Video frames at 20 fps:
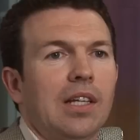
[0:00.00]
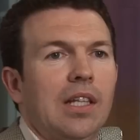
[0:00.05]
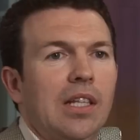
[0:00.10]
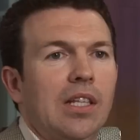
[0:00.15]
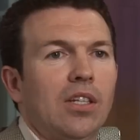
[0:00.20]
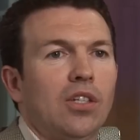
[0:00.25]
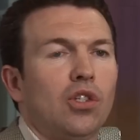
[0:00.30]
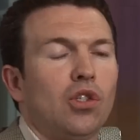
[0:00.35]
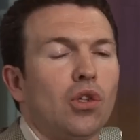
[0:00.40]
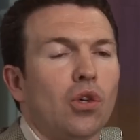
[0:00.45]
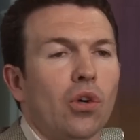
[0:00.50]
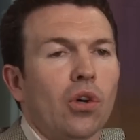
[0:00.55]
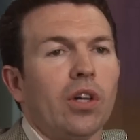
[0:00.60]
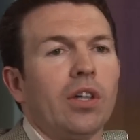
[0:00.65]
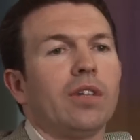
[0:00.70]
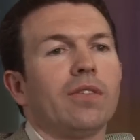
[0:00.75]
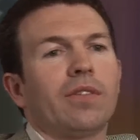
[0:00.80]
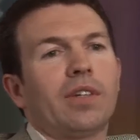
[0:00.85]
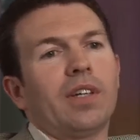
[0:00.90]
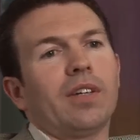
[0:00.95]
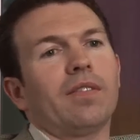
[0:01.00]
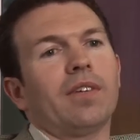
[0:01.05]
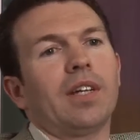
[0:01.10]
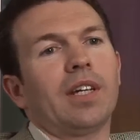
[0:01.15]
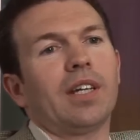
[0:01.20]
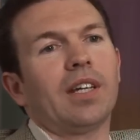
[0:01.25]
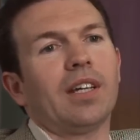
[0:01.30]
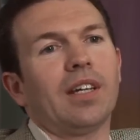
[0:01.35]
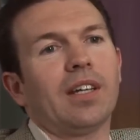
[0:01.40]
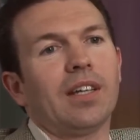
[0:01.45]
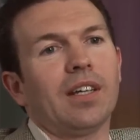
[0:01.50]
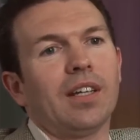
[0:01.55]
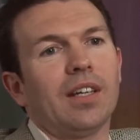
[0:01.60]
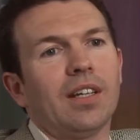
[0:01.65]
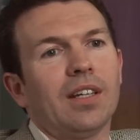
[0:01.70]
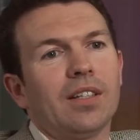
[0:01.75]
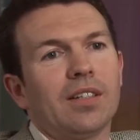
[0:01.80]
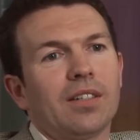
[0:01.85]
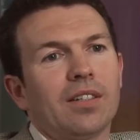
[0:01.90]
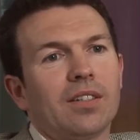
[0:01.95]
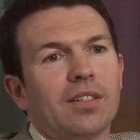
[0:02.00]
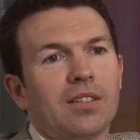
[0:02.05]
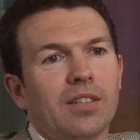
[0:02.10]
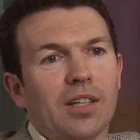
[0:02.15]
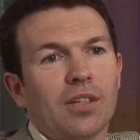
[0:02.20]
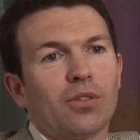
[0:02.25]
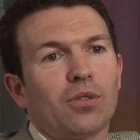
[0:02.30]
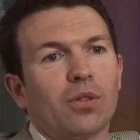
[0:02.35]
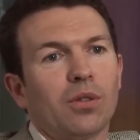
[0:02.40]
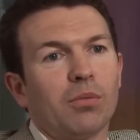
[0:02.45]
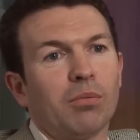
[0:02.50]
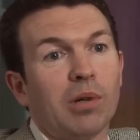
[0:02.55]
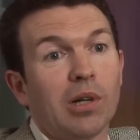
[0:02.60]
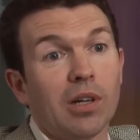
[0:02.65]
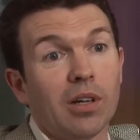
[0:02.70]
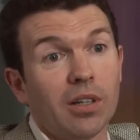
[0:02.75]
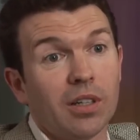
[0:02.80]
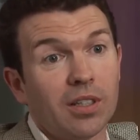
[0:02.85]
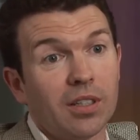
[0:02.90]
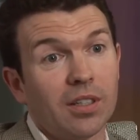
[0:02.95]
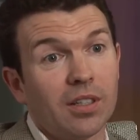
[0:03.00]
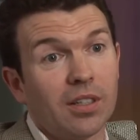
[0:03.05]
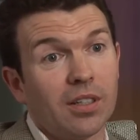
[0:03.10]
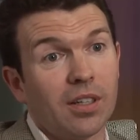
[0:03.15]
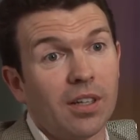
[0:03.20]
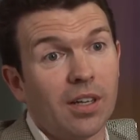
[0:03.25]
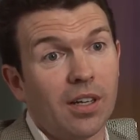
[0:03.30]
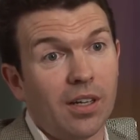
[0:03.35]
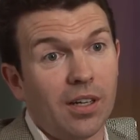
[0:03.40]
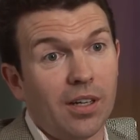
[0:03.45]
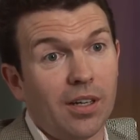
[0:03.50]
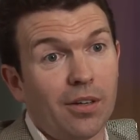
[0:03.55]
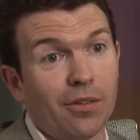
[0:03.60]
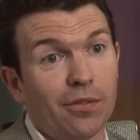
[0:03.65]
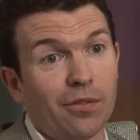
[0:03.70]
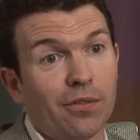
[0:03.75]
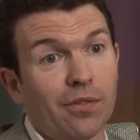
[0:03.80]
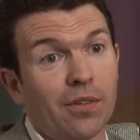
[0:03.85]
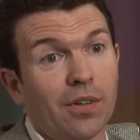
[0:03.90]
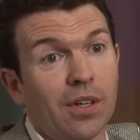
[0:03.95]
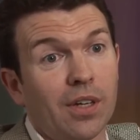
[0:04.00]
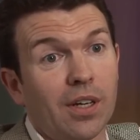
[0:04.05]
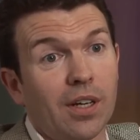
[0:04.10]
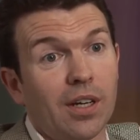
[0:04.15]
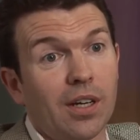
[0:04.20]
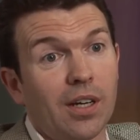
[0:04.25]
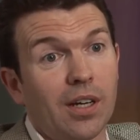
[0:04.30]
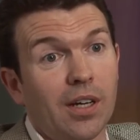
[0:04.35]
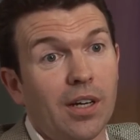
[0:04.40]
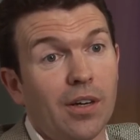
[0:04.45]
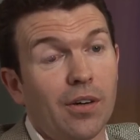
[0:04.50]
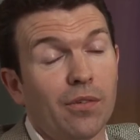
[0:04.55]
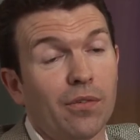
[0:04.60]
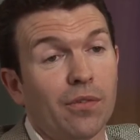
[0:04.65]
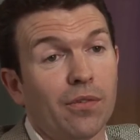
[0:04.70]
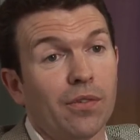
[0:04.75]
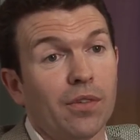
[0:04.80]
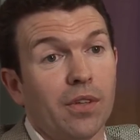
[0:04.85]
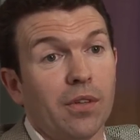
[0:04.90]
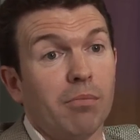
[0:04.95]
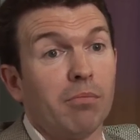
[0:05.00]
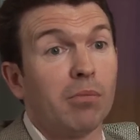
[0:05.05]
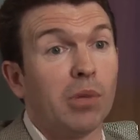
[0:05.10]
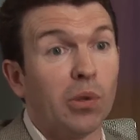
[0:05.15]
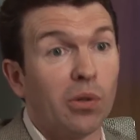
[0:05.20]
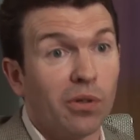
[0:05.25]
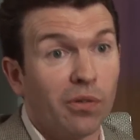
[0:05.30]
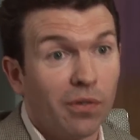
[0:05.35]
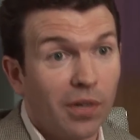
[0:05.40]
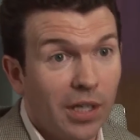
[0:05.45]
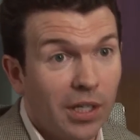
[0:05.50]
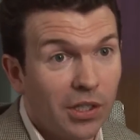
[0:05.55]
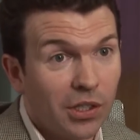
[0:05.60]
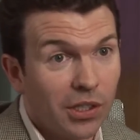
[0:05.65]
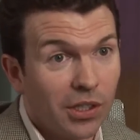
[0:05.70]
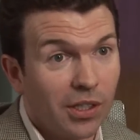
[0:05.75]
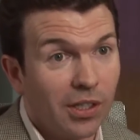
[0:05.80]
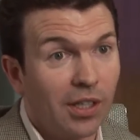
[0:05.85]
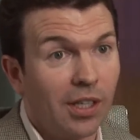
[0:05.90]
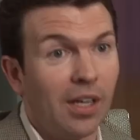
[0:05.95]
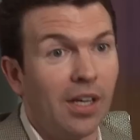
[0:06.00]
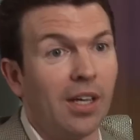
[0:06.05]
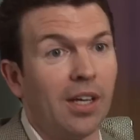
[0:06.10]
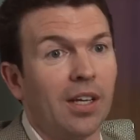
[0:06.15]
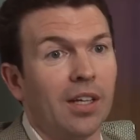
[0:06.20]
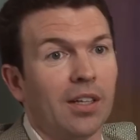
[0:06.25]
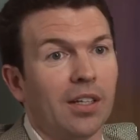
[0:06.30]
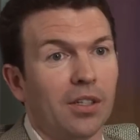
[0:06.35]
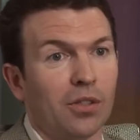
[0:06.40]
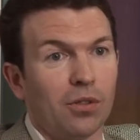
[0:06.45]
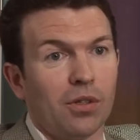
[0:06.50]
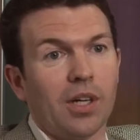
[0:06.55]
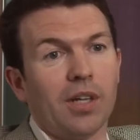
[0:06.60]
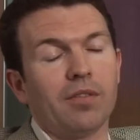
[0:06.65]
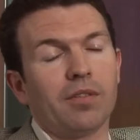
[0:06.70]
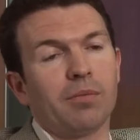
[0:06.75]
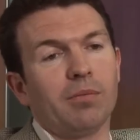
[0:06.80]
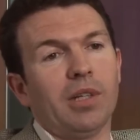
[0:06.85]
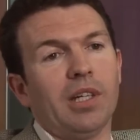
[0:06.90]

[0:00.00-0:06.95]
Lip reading: The joy of giving is a central part of the motivation that drives